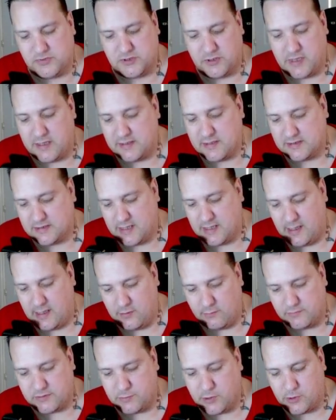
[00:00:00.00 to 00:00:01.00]
yeah, there's that. And
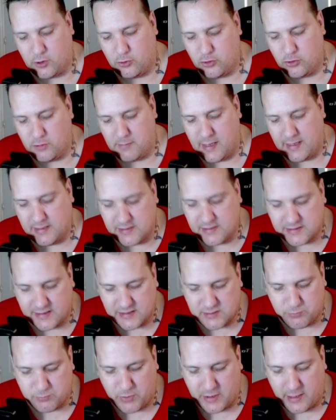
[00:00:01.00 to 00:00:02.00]
obviously we've got all the mines, and
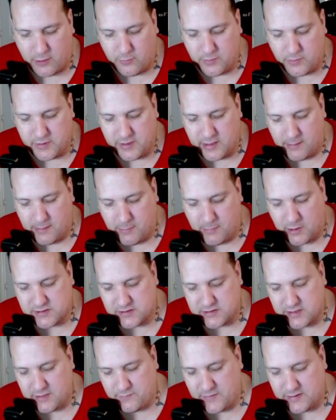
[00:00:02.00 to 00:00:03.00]
that's spread out in amongst the
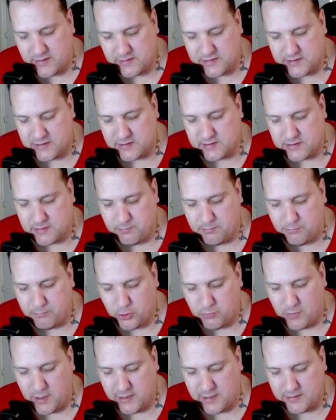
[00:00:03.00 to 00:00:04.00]
defenses.
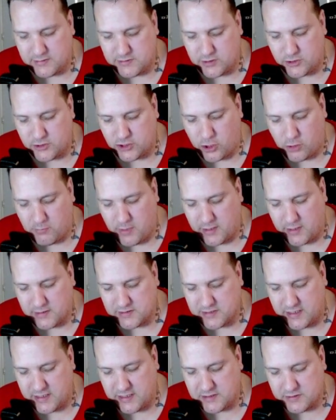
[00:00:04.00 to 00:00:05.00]
Boom mines, shock
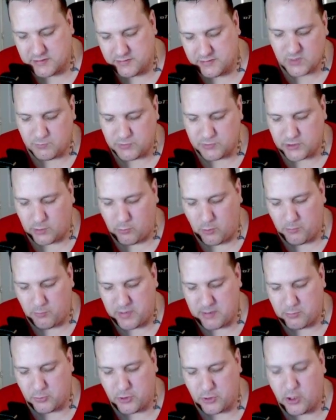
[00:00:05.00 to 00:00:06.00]
mines are hidden. We don't want
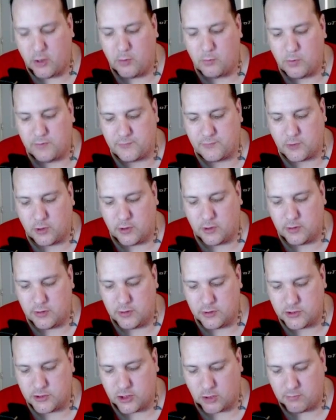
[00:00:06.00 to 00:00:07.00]
people knowing we've got
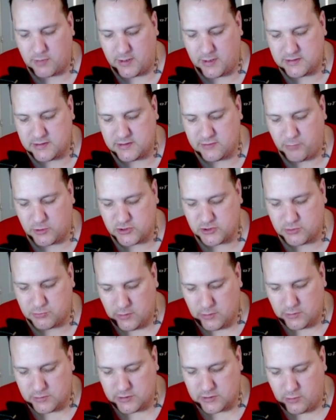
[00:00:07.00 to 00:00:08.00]
shock mines if
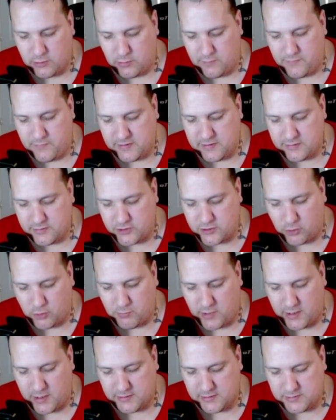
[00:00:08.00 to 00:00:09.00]
possible. So I've hidden the shock
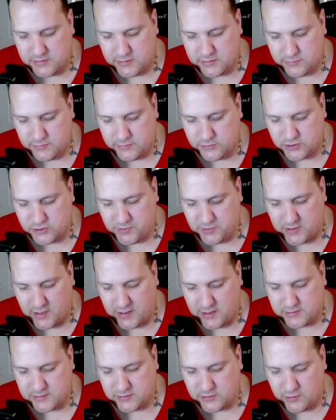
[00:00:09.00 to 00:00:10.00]
mines just
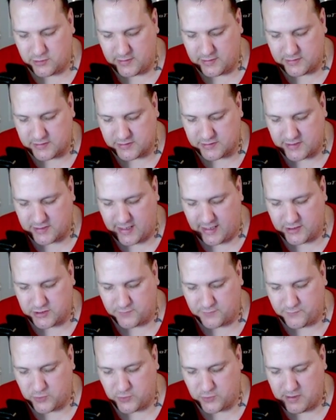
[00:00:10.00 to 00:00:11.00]
because, you know, that does catch
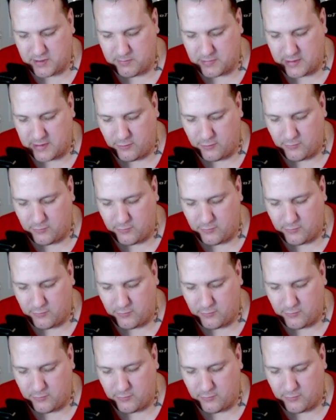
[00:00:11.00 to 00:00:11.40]
a few people out